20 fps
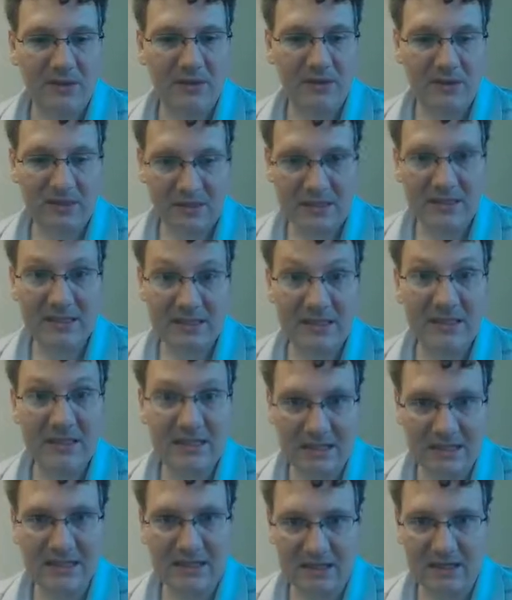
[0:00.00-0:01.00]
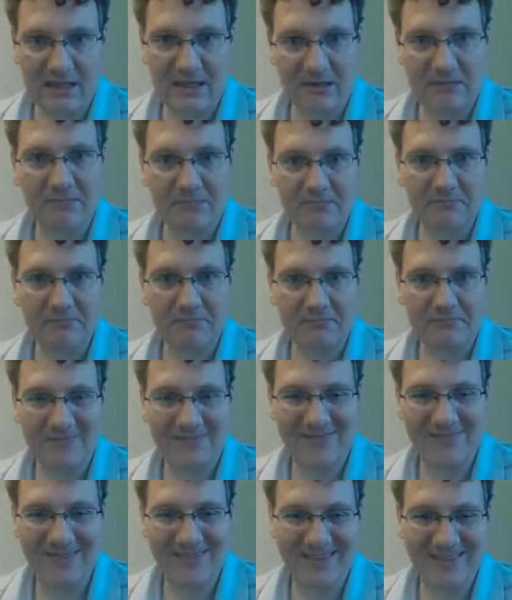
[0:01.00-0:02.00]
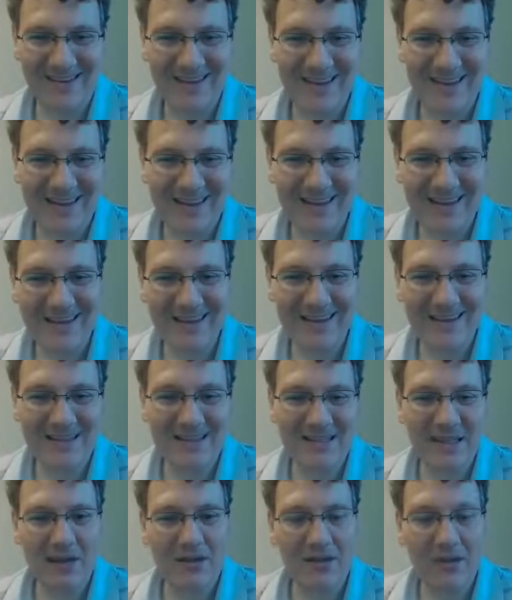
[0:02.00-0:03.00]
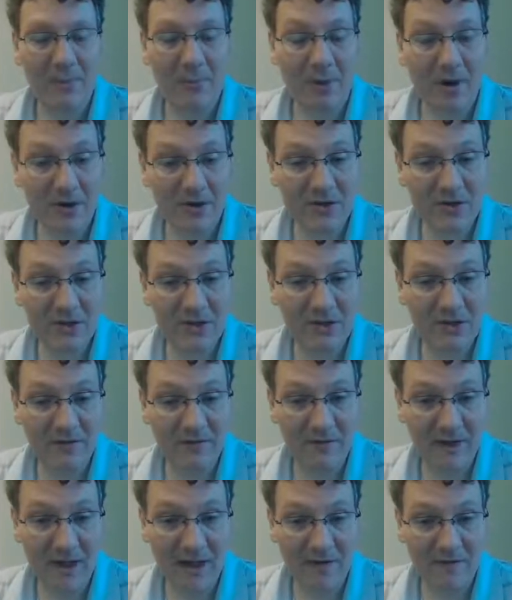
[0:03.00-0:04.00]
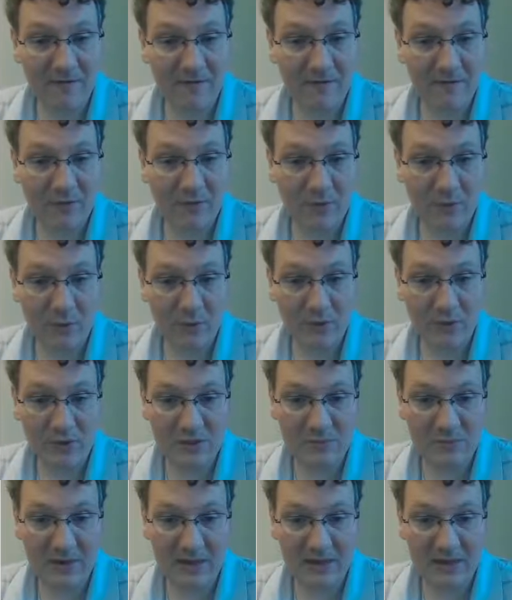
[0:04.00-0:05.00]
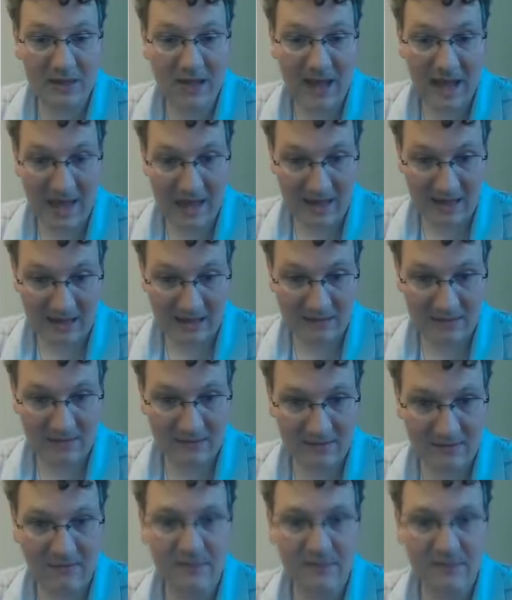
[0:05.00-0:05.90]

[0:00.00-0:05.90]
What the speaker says: dz dt is the partial of f with respect to x